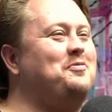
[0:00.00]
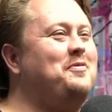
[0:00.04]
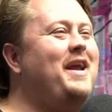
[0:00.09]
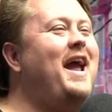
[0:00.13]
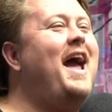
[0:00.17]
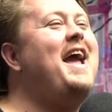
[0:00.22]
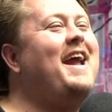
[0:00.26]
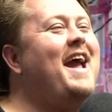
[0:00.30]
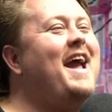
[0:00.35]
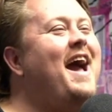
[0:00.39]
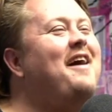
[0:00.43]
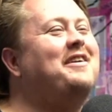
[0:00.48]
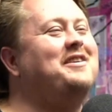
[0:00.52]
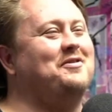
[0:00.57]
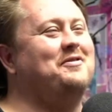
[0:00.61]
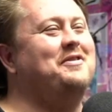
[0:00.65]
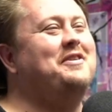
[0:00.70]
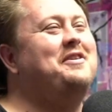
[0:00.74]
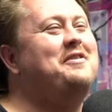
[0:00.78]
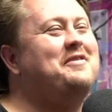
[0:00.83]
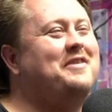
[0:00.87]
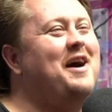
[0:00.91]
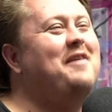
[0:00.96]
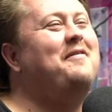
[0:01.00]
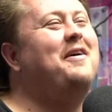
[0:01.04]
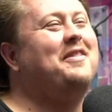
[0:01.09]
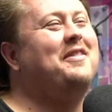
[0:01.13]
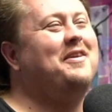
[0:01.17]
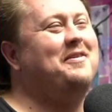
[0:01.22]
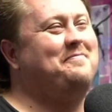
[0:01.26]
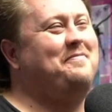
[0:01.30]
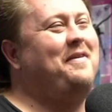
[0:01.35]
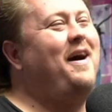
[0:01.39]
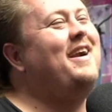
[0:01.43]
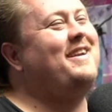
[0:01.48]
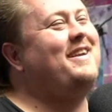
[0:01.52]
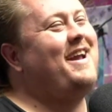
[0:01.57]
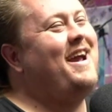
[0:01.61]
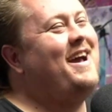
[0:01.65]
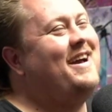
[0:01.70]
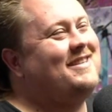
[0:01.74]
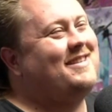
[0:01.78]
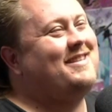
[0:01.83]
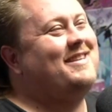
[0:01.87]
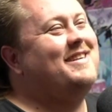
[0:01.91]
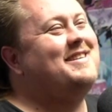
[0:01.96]
hang out is when you come on the
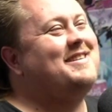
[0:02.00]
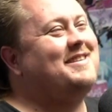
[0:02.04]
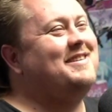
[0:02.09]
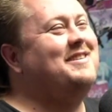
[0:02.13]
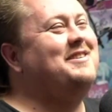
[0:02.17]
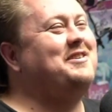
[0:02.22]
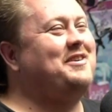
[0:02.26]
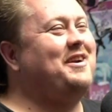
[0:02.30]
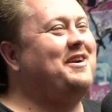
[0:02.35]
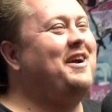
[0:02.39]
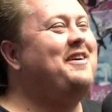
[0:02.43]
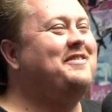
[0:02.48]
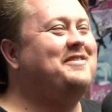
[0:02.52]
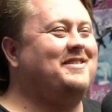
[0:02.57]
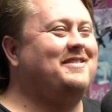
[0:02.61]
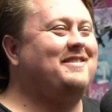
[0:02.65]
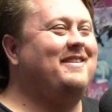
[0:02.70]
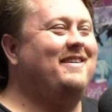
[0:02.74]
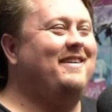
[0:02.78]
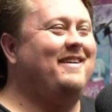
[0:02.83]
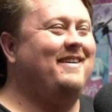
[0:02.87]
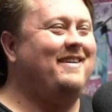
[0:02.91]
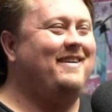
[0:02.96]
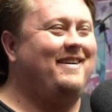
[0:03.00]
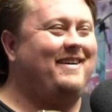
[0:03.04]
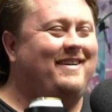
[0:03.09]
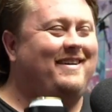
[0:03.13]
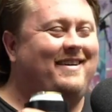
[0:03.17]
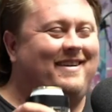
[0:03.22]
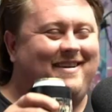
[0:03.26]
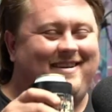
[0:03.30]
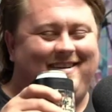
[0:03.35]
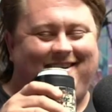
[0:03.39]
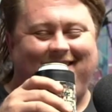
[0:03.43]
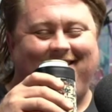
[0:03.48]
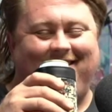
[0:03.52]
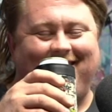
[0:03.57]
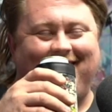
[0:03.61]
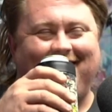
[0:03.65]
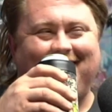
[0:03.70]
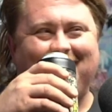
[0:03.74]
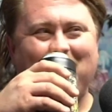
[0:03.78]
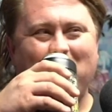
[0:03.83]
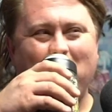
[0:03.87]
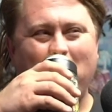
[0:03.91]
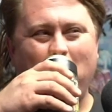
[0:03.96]
podcast. This and shows. Dude,
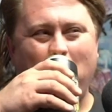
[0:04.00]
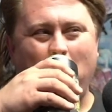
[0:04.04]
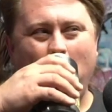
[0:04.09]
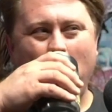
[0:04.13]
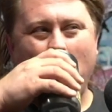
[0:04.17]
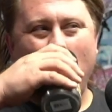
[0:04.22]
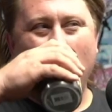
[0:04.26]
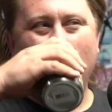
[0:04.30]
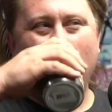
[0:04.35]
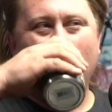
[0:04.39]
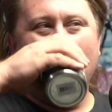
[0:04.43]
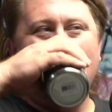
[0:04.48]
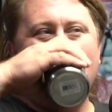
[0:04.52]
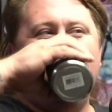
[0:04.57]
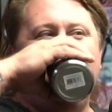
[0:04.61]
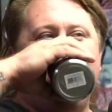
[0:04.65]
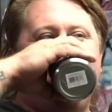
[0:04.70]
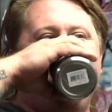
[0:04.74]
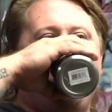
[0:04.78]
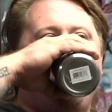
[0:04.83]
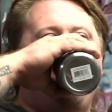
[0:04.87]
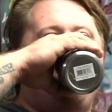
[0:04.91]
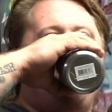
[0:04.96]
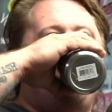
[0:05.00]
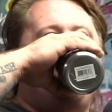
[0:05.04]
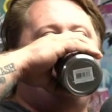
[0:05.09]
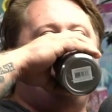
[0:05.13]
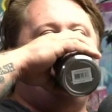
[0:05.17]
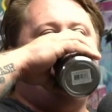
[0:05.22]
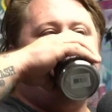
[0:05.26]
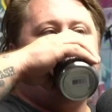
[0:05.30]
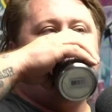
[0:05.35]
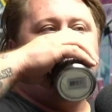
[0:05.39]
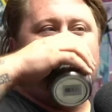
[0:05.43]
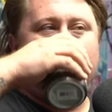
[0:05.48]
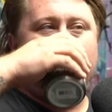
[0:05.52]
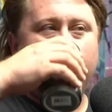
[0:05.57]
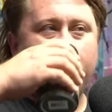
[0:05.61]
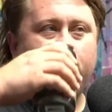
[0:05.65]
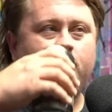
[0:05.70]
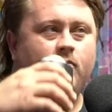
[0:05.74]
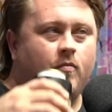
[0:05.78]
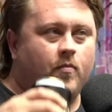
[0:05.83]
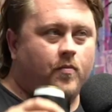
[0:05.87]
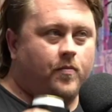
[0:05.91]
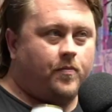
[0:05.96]
last time I was on, I think I had hair.
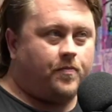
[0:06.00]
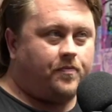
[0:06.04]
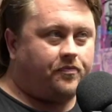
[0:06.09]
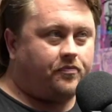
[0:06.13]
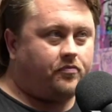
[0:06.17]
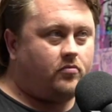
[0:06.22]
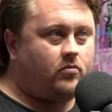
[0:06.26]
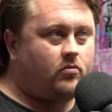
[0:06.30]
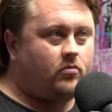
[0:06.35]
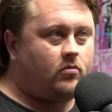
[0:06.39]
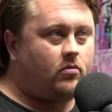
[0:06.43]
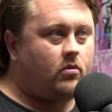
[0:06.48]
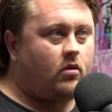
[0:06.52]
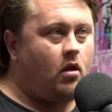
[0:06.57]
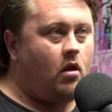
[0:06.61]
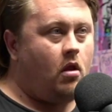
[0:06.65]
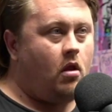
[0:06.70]
Like it's been a while.